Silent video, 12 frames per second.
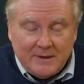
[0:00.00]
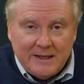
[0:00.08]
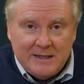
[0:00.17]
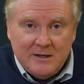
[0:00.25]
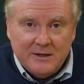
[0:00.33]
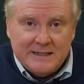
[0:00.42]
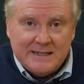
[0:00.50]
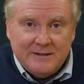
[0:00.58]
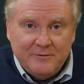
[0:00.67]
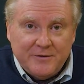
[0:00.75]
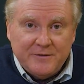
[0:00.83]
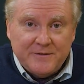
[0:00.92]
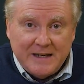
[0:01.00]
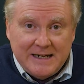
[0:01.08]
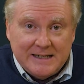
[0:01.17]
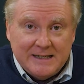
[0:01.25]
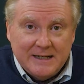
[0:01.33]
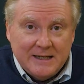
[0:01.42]
in
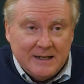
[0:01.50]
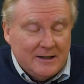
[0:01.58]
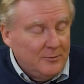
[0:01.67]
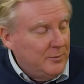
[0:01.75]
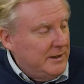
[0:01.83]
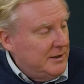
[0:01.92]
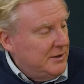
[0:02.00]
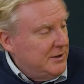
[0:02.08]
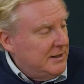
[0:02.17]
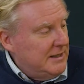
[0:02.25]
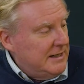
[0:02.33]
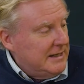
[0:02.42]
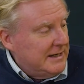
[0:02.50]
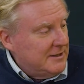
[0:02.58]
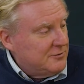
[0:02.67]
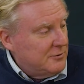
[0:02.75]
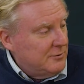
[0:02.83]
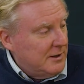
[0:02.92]
1915 with the
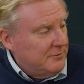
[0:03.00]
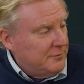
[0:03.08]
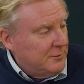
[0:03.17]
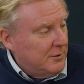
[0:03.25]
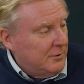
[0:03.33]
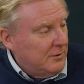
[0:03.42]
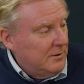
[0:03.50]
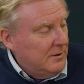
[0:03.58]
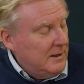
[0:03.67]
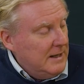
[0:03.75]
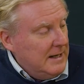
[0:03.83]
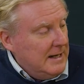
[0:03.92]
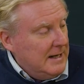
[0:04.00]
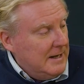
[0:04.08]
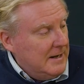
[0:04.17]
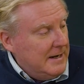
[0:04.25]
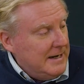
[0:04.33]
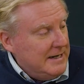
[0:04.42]
King's Royal Rifle Corps.
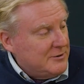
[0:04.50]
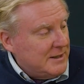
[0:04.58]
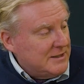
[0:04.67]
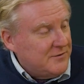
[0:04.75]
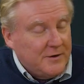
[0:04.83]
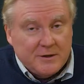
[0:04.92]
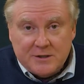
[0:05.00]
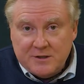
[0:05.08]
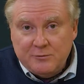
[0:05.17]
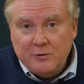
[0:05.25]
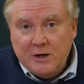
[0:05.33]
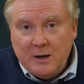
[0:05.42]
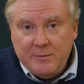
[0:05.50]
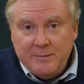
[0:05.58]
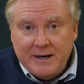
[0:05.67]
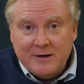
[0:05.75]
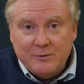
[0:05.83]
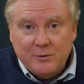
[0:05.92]
He transferred to the Royal Army
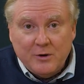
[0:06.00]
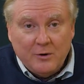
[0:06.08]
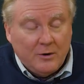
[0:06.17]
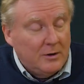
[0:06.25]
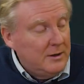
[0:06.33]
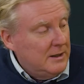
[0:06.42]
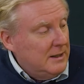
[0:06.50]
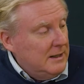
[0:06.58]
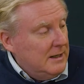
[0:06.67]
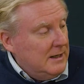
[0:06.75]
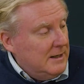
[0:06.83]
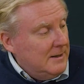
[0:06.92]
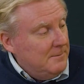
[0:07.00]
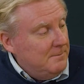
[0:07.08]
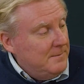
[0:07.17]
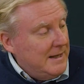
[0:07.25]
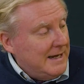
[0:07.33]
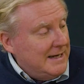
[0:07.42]
Medical Corps,
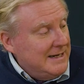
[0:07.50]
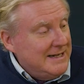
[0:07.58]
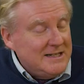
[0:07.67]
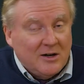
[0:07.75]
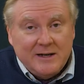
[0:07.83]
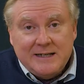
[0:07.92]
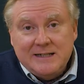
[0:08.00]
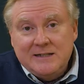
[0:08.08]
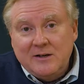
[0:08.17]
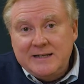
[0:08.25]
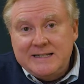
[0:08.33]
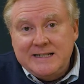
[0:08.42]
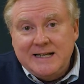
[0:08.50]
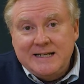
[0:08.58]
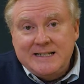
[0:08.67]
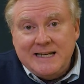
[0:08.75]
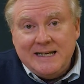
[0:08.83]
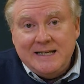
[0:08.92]
and he died in
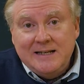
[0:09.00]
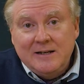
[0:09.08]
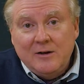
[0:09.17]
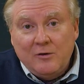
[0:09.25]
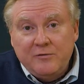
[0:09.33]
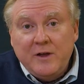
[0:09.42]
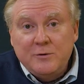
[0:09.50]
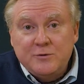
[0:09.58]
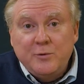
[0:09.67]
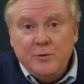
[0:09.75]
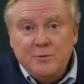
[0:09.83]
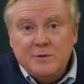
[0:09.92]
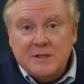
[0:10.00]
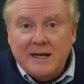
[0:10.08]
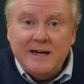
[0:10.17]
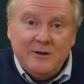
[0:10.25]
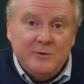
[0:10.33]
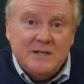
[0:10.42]
1918 of those wounds that
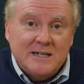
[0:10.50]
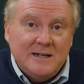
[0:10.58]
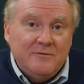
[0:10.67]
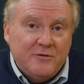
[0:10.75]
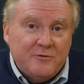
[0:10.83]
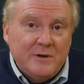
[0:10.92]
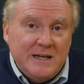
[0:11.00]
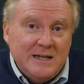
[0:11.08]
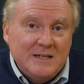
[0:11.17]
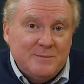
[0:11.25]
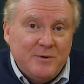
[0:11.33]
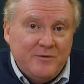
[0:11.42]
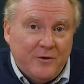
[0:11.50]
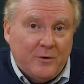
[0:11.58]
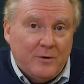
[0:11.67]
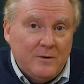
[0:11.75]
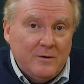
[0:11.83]
he received 3 years before.